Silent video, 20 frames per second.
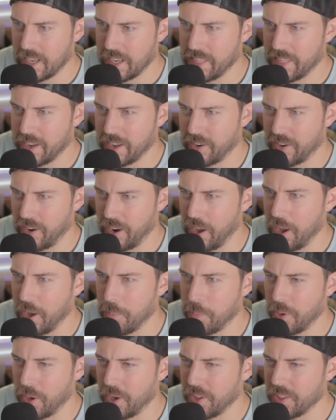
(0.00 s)
and they're
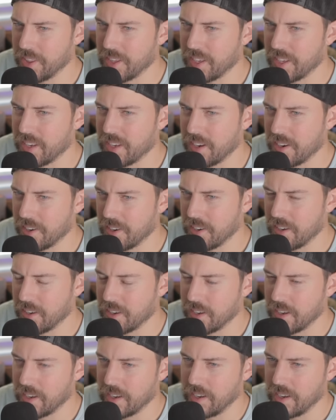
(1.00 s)
up on the year.